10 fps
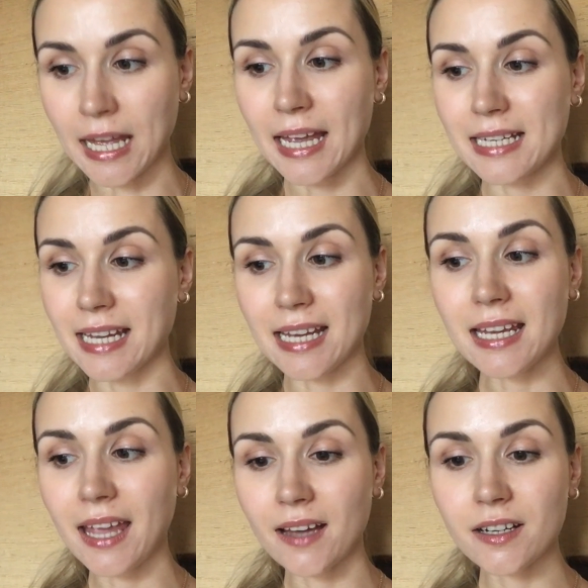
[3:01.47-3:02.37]
an
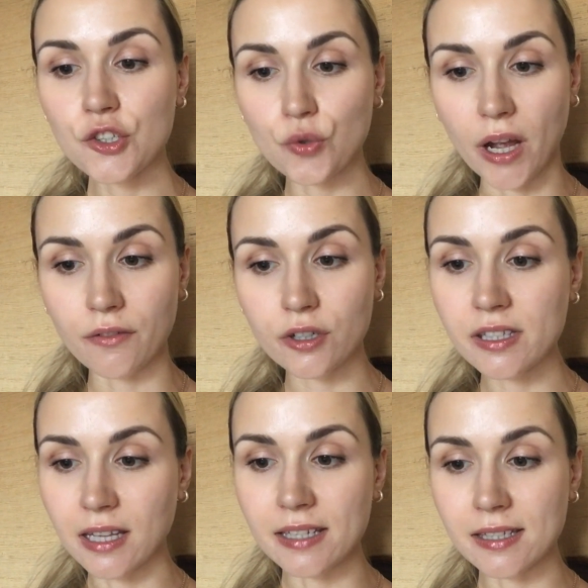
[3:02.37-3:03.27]
Indiana
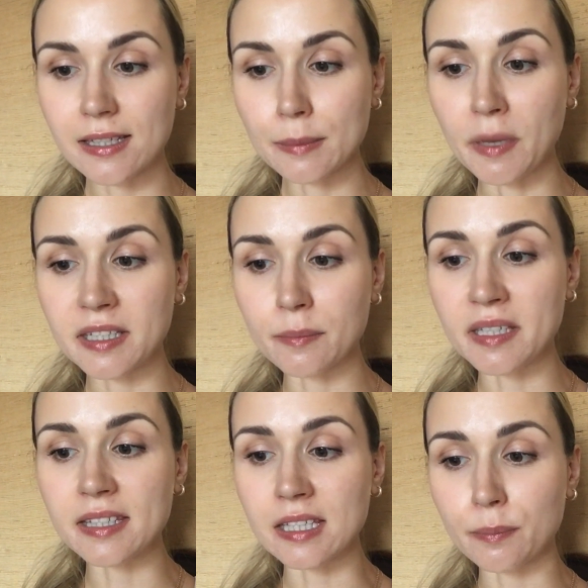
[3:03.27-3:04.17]
driver's license must be
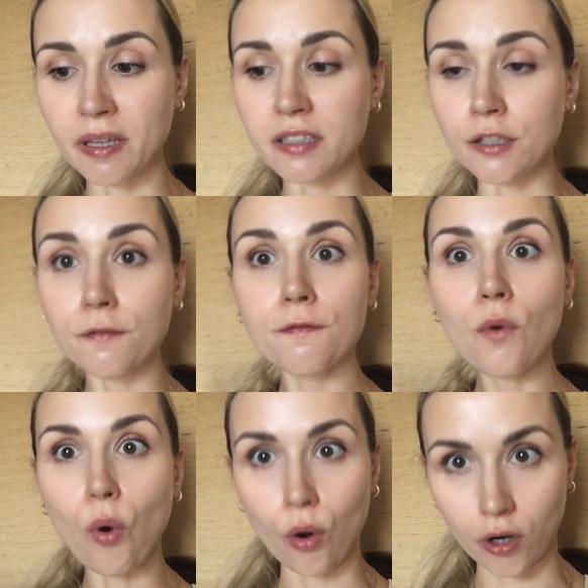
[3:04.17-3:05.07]
suspended
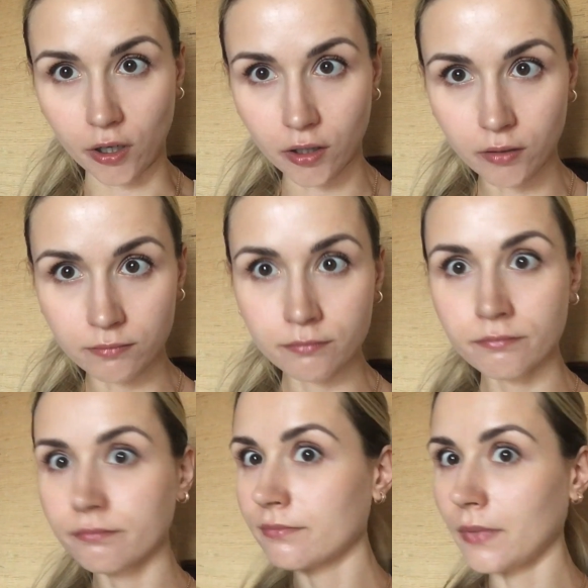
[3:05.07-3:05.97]
for
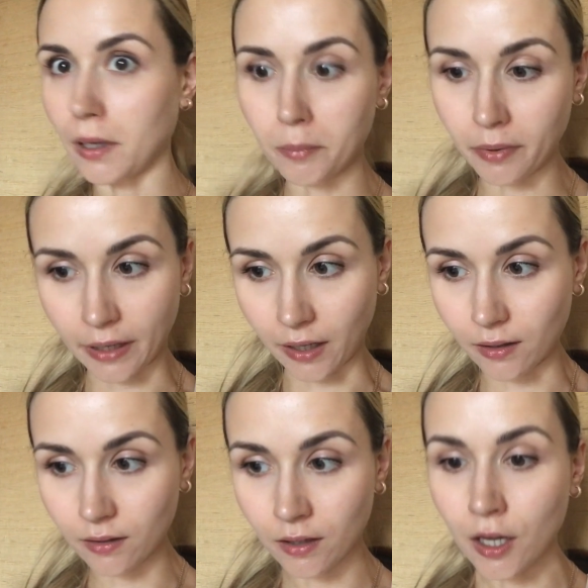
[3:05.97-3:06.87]

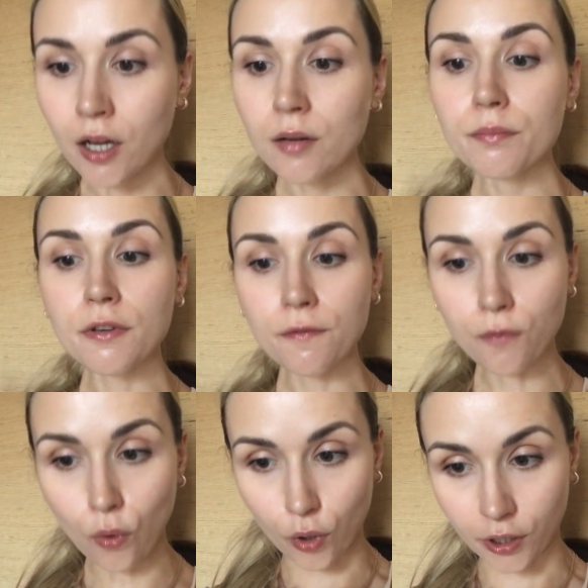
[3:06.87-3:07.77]
blank
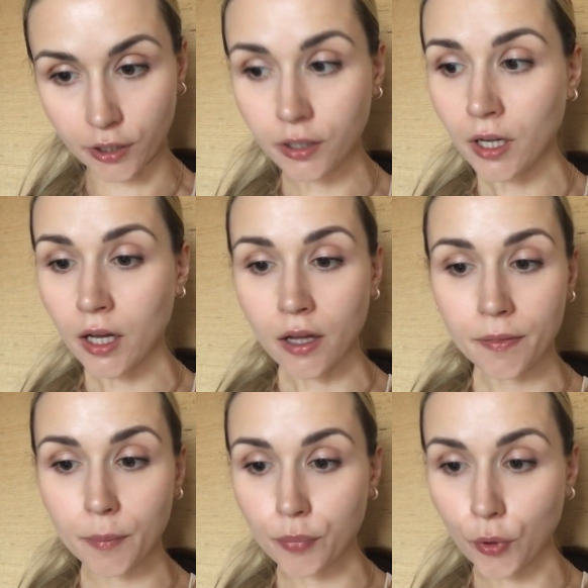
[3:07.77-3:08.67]
before
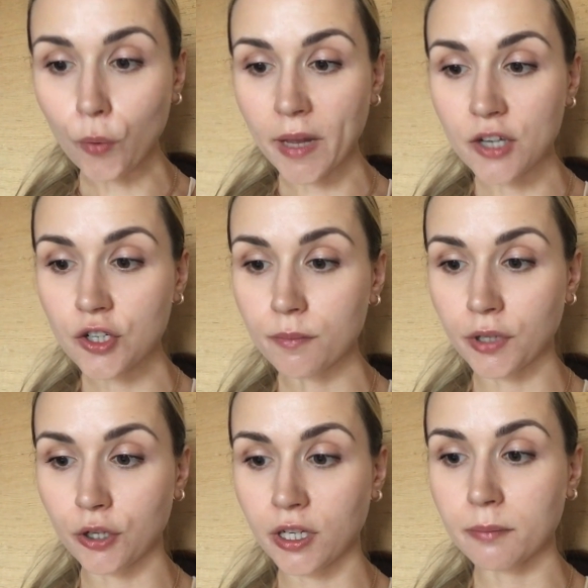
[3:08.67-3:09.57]
the probation
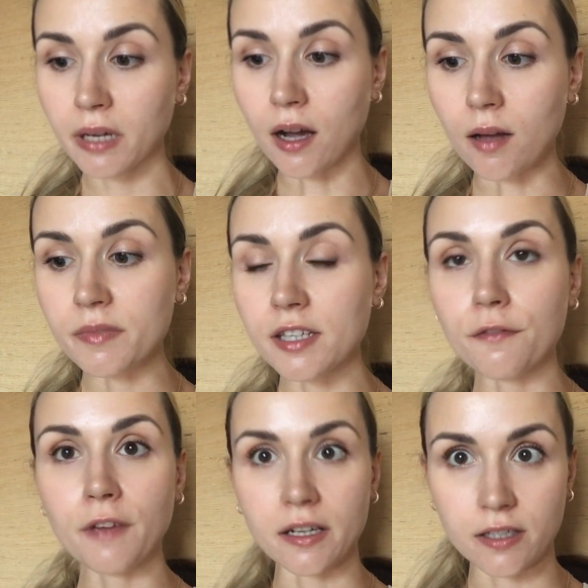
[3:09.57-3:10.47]
period becomes
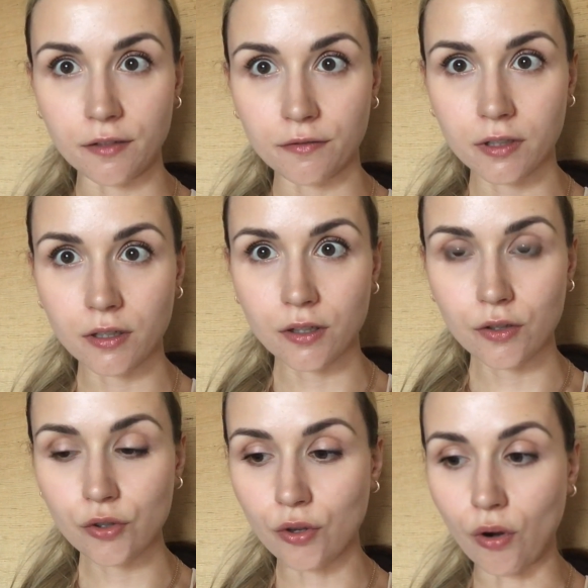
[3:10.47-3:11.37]
effective.
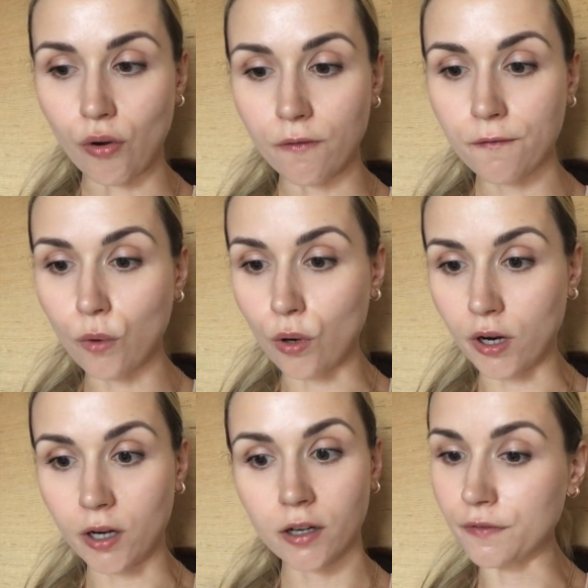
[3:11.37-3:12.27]
So
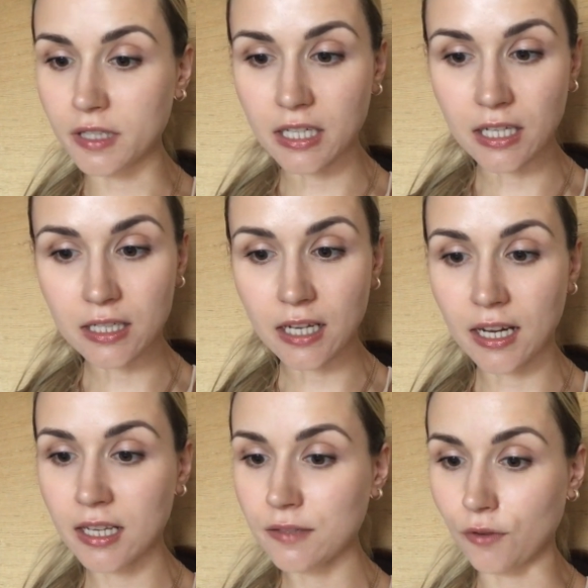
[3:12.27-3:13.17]
for 15
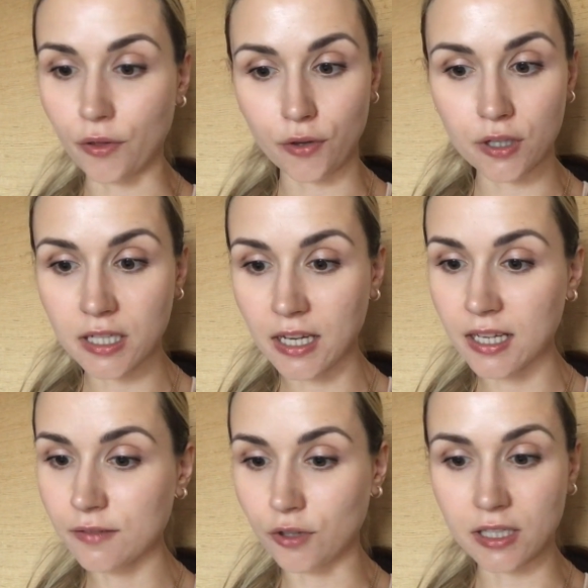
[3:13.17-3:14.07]
days, for 30
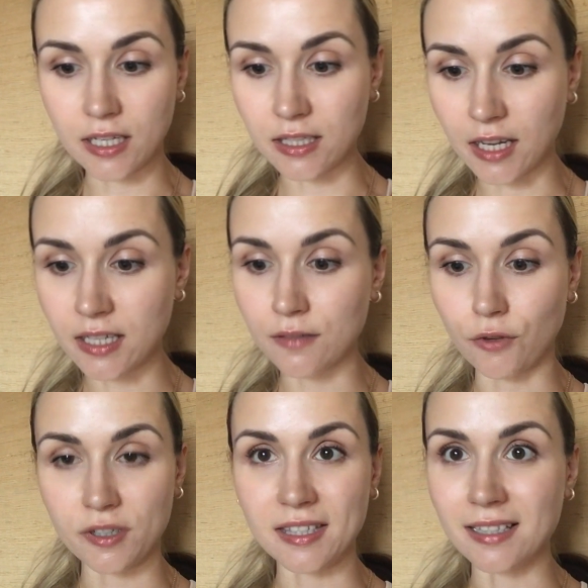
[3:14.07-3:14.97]
days, for 10 days,
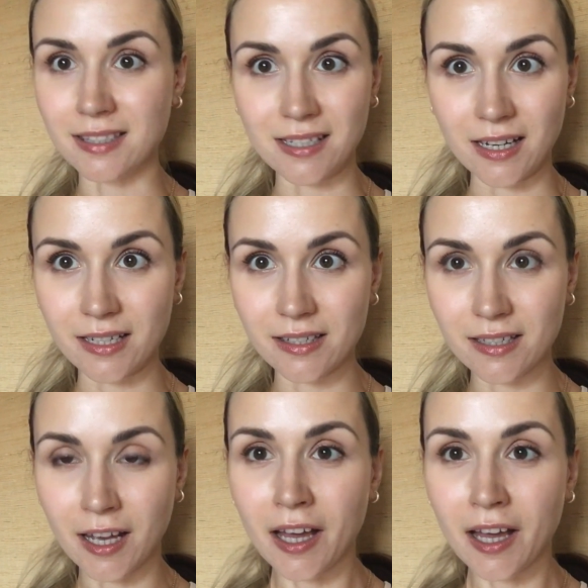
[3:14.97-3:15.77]
for 60 days.